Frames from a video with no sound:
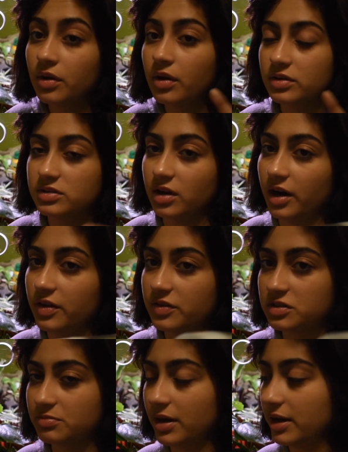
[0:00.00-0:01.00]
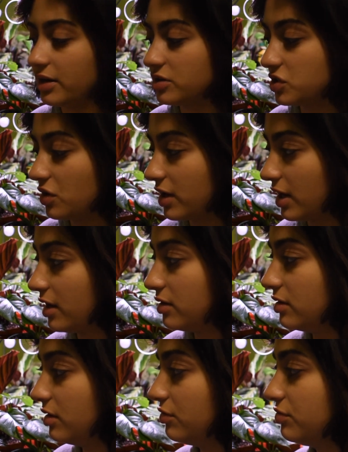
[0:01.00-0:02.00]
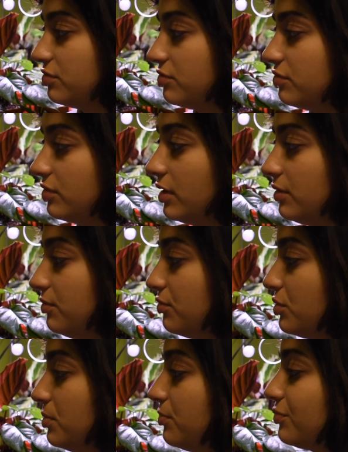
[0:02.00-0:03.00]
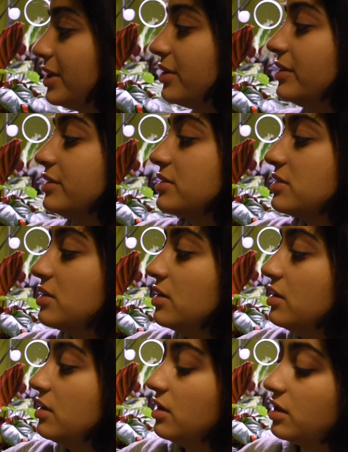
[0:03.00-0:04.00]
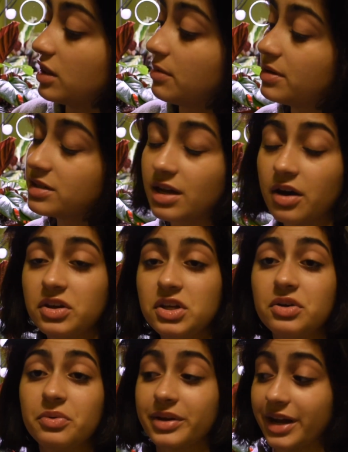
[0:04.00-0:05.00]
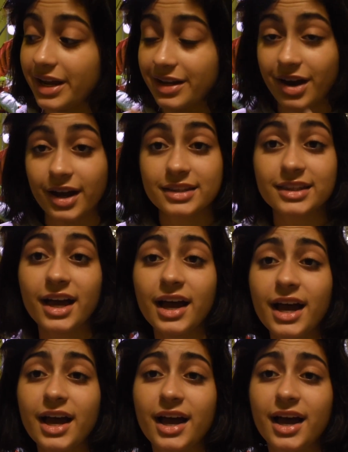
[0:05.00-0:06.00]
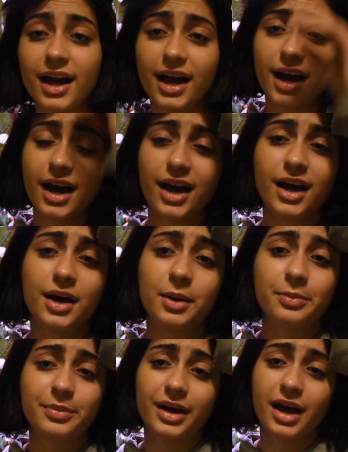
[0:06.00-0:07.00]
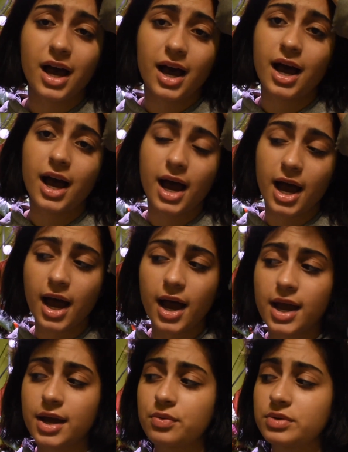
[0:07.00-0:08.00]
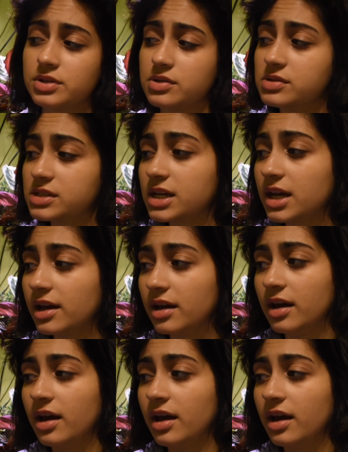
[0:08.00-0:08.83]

Sorry, this is my aerosol can of room fragrance. Let me tell you, when I got that, I was using it.